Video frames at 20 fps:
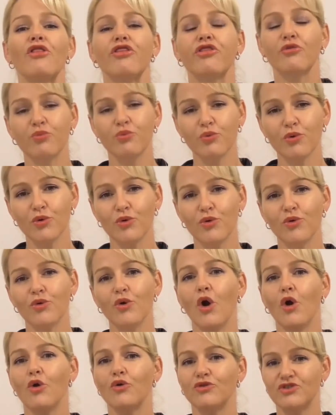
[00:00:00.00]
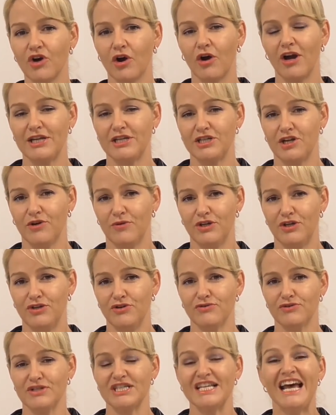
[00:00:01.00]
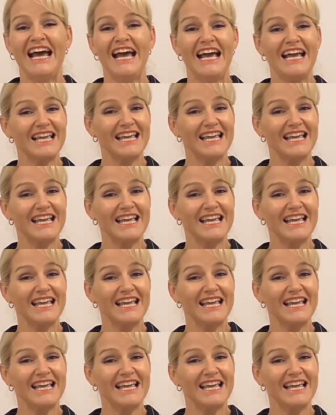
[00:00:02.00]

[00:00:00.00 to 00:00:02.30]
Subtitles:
through dietary use.